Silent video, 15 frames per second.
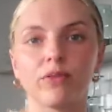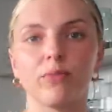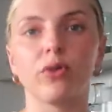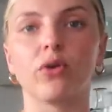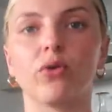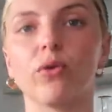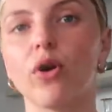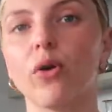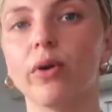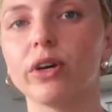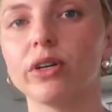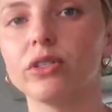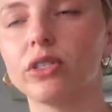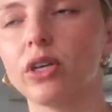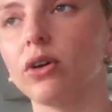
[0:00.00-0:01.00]
from the
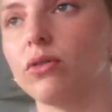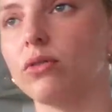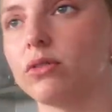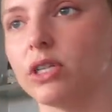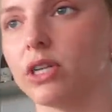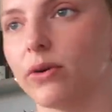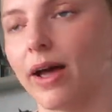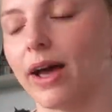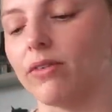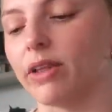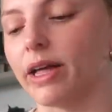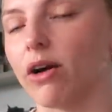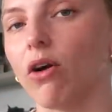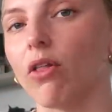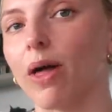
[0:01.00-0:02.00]
grower, so you don't have
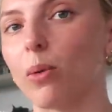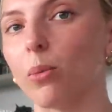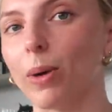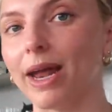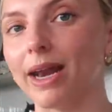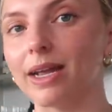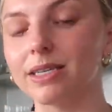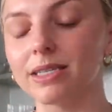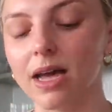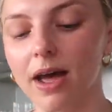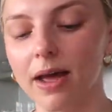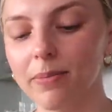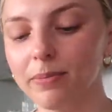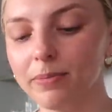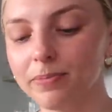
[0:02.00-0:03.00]
like all that waiting
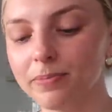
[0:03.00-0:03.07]
time.